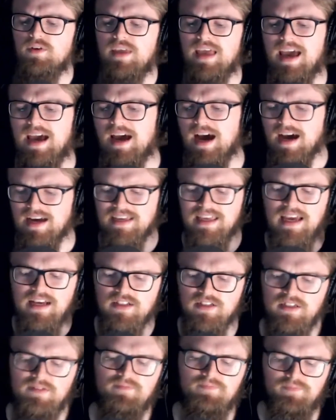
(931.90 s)
yeah, I
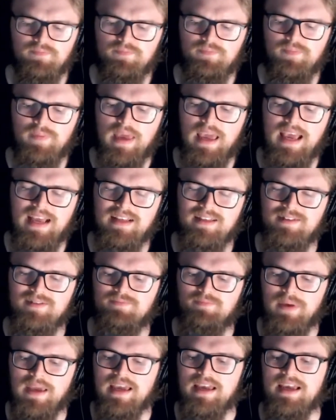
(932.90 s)
guess
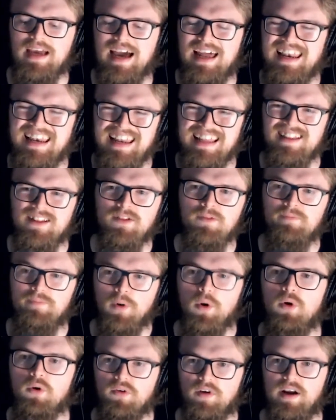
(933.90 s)
it being a little
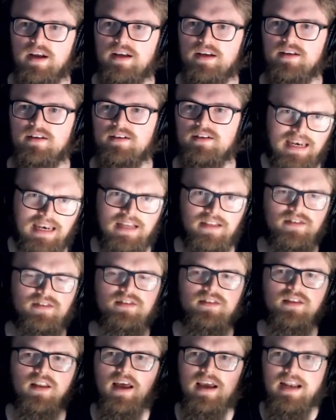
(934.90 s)
boring in
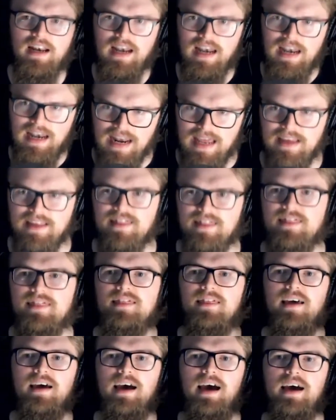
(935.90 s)
its like
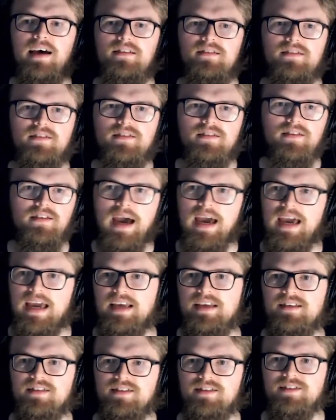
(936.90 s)
length and
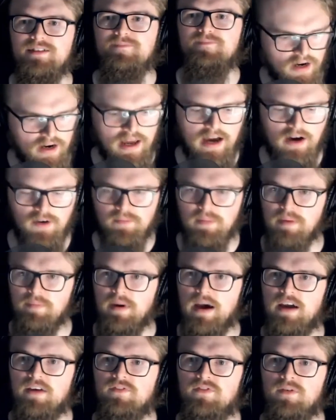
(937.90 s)
pace kind of held me
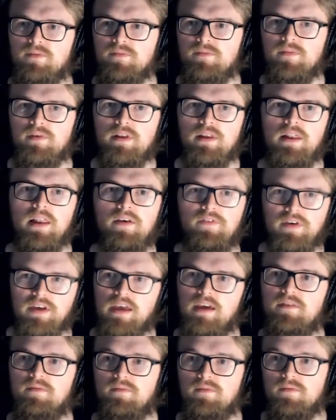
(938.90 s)
back from
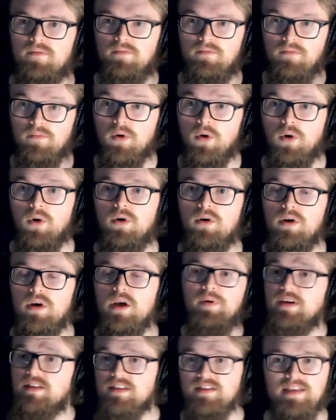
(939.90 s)
loving it more.
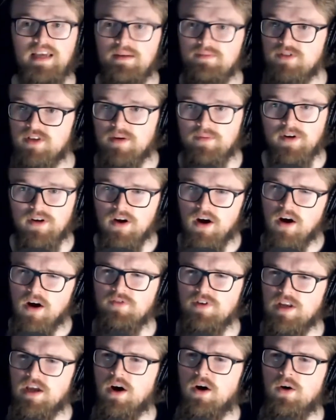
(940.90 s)
But at the same time, I can't
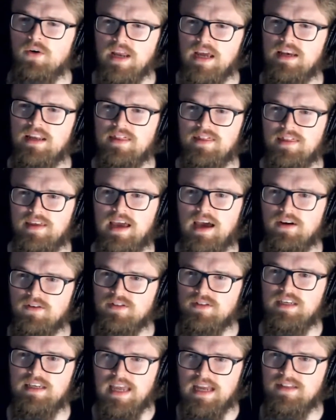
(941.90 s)
really hold anything
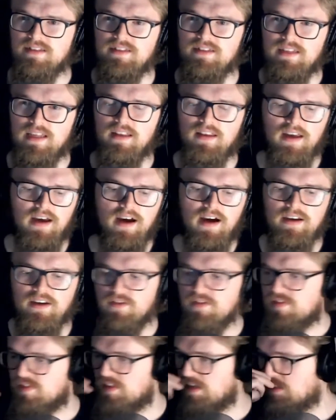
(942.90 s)
else against it. Like, I
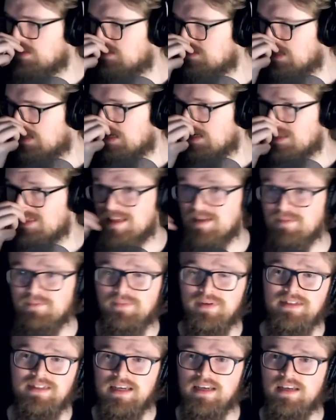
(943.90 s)
don't think there's anything
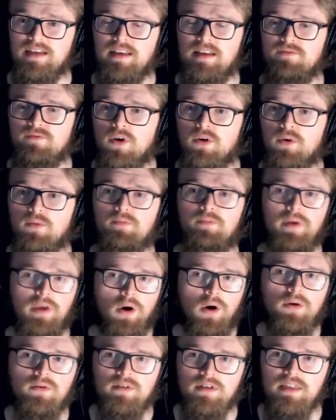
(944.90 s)
particularly wrong
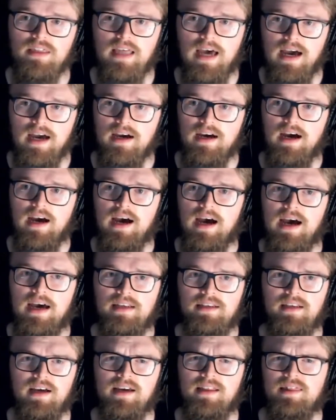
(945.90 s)
beyond that.
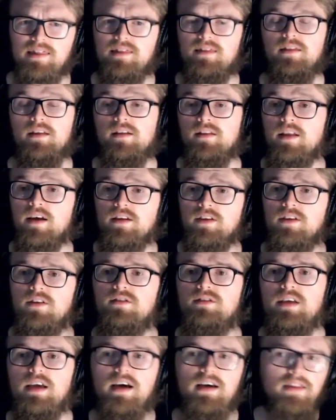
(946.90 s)
And I, like you
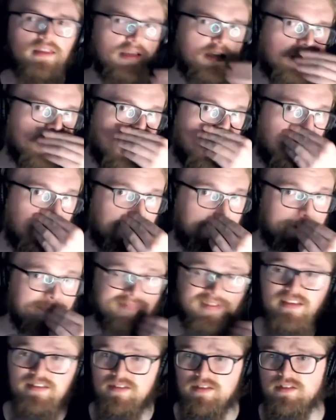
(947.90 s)
say, I think
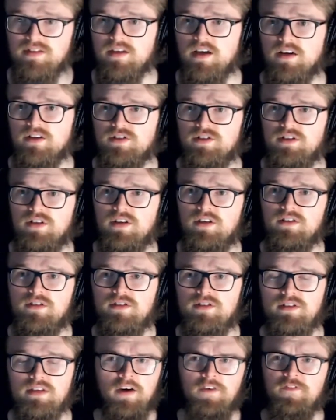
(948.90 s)
this discussion
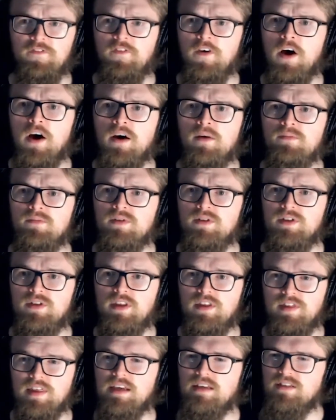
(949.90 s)
has affirmed the
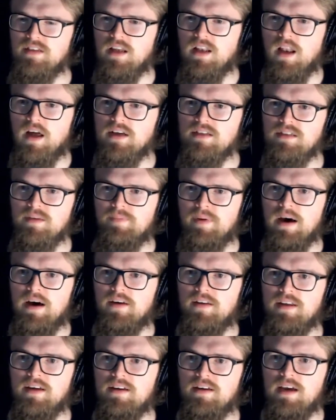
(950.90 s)
things I liked
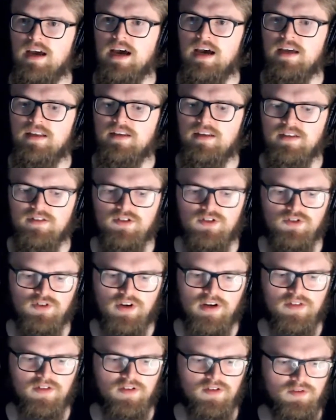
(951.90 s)
about it and
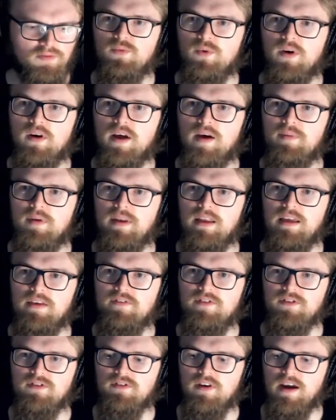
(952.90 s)
strengthened what I believe
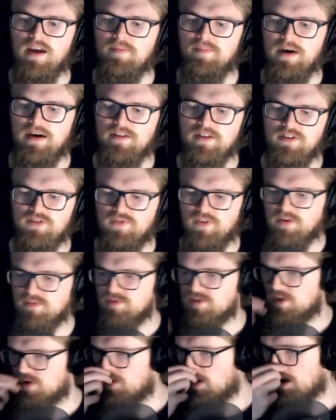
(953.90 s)
is great about this film.
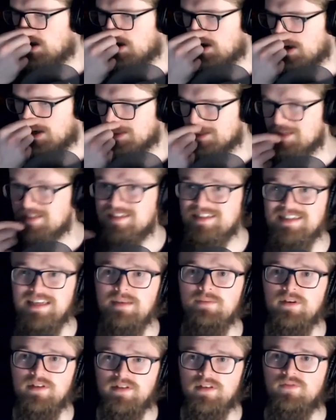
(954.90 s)
So I could see
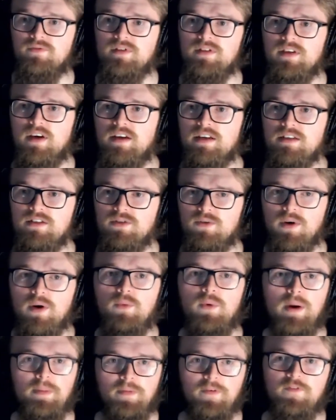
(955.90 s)
myself returning to it,
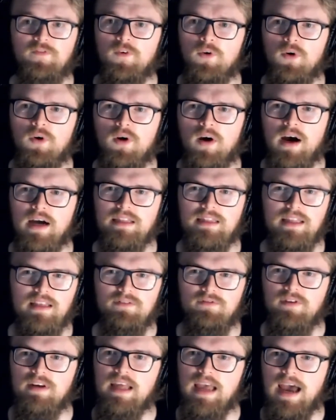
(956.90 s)
where before I didn't
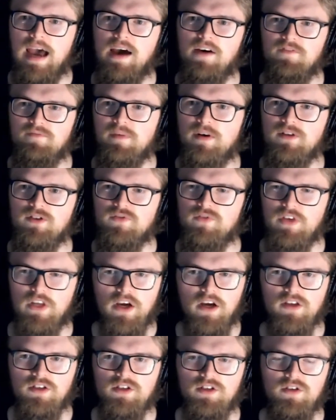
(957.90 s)
really have much of an
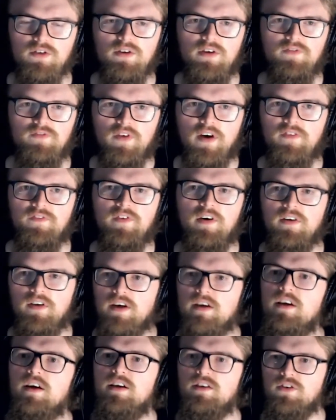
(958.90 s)
urge to it. I felt like I'd